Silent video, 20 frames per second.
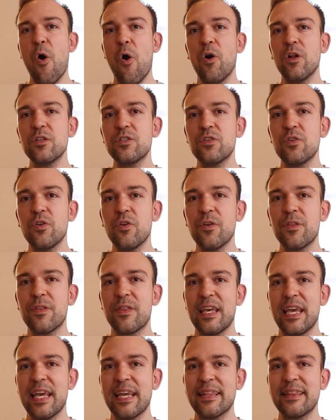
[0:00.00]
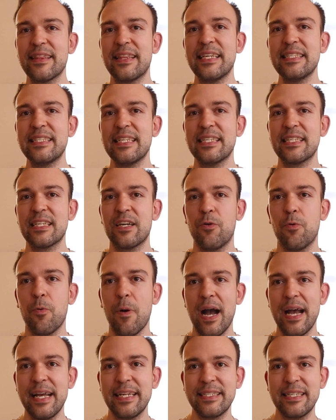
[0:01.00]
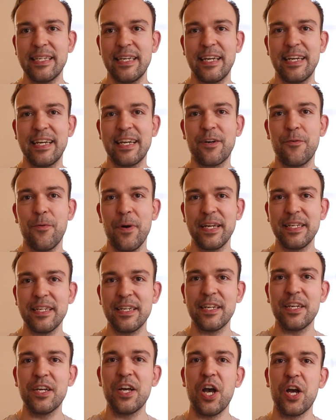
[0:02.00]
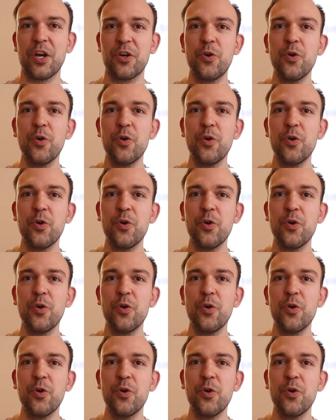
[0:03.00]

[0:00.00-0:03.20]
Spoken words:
also think this is quite a